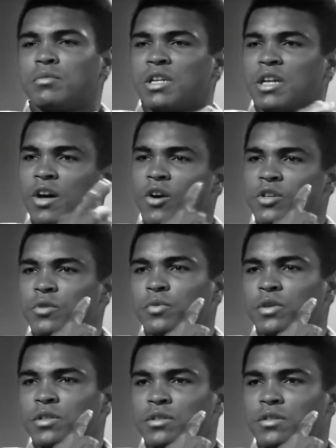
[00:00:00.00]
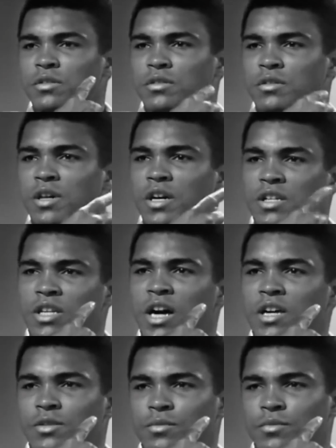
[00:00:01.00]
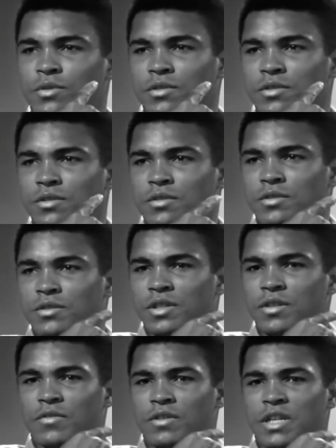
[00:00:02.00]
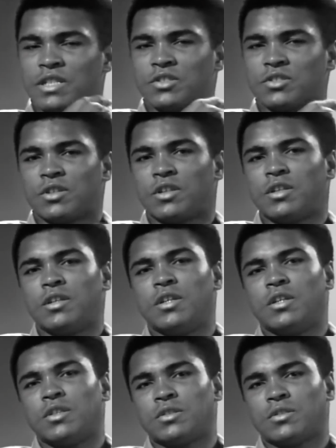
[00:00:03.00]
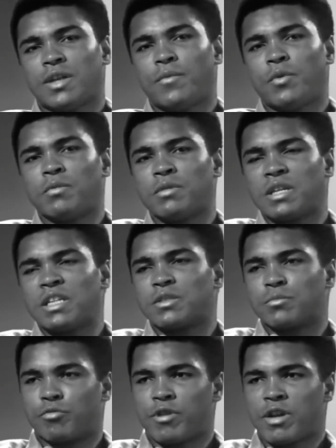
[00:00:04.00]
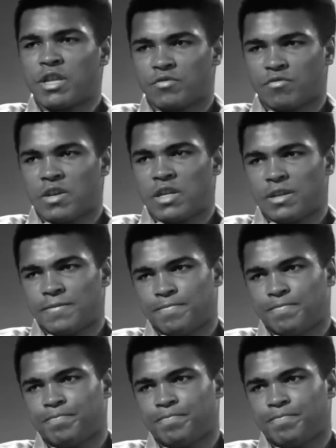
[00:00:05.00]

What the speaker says: But a lawyer wouldn't, or a doctor wouldn't, see, necessarily. So I want him to get his brains ready.